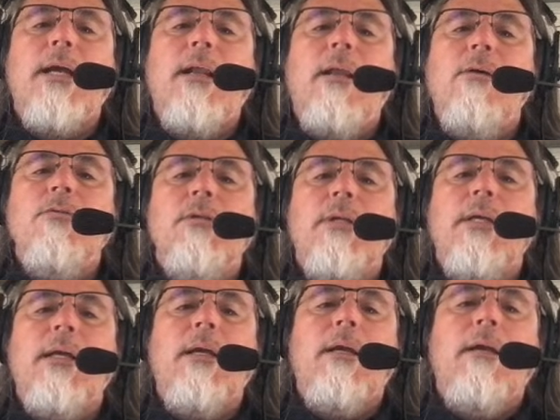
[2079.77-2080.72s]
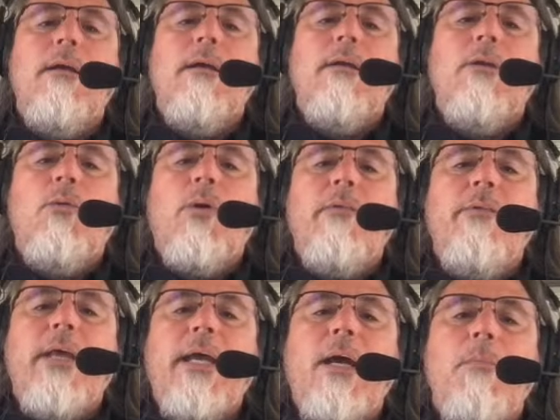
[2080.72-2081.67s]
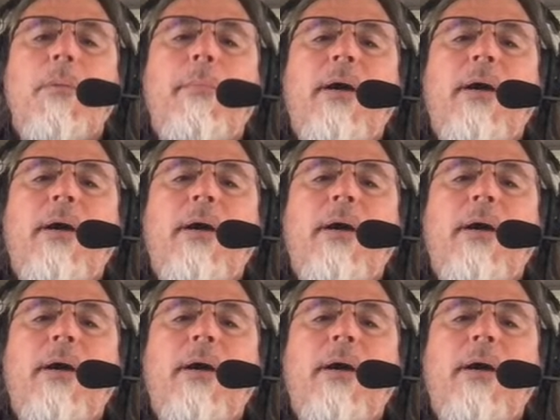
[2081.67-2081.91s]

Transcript: that closely. 12-day up